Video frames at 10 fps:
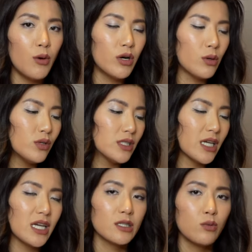And what I would
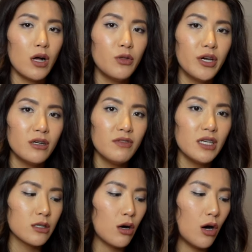say is, while none of
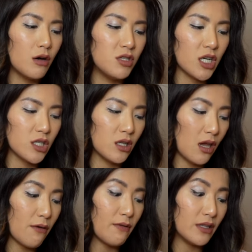these are objectively
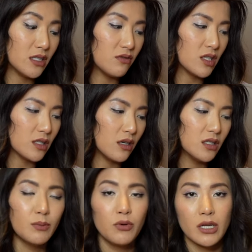offensive
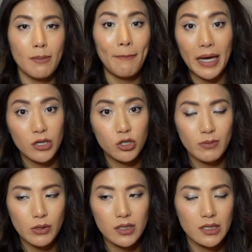designs, they're pretty beige, to
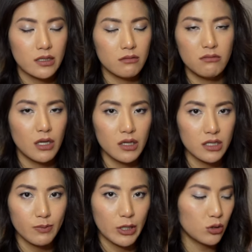be honest. There's nothing
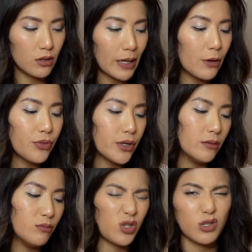special about
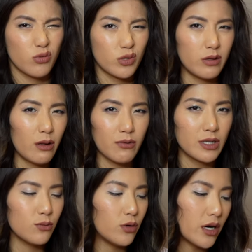them, which is also another
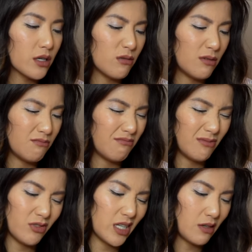reason why I don't
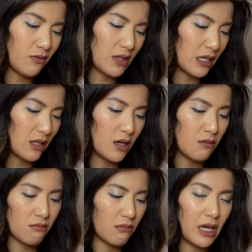really think they're
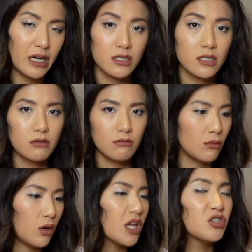that
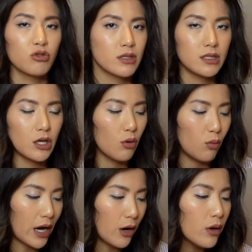interesting or
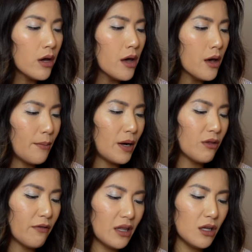wow. But
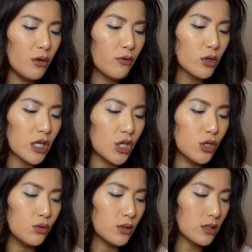the fact that you've got a
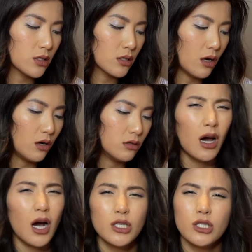used sole,
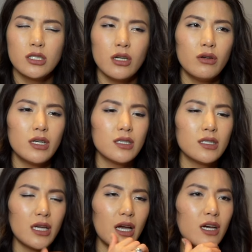I just don't
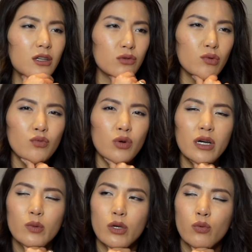understand
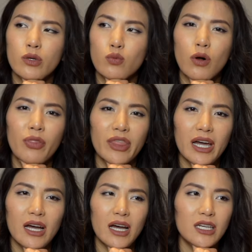why you would want
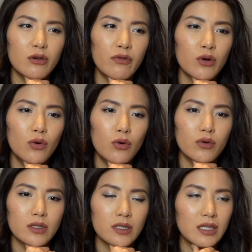that. And of
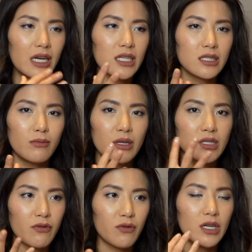course, that is something
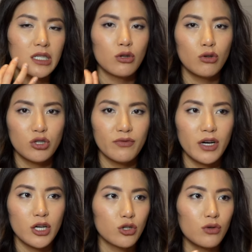different. It's
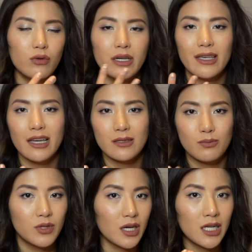controversial. It gets
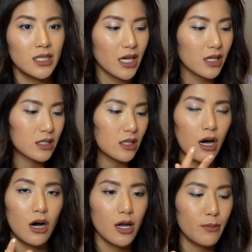the clicks and
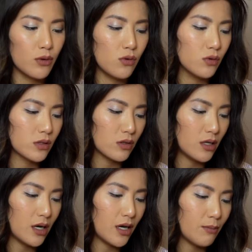the eyeballs
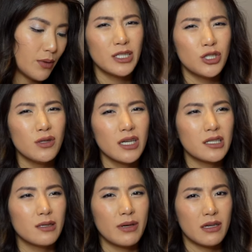online. But I do think
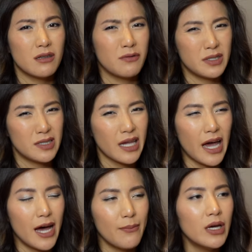it's a bit of a
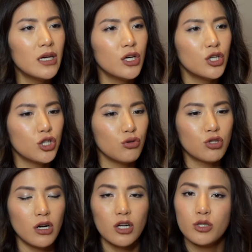scam to
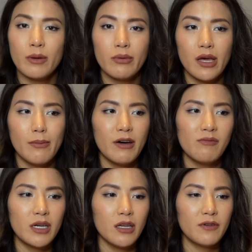charge people that amount of
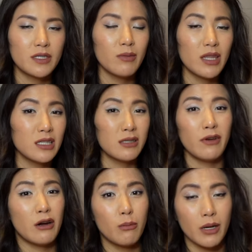money for something that is
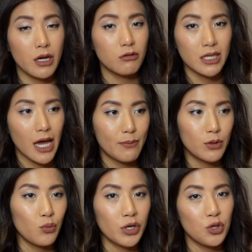invariably going to
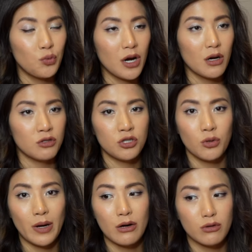happen when you wear a
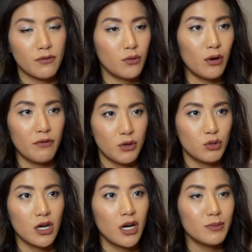shoe out for a few
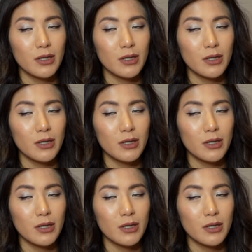times.